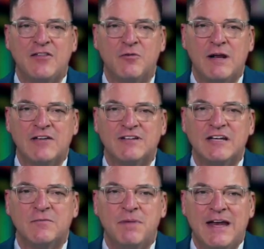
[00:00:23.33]
in the ring as an
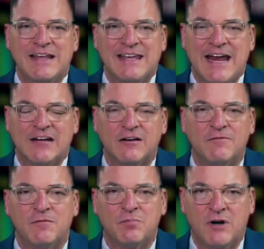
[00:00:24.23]
independent
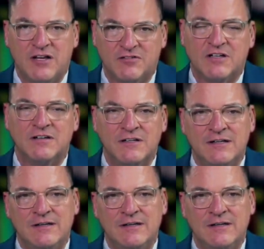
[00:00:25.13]
candidate for president.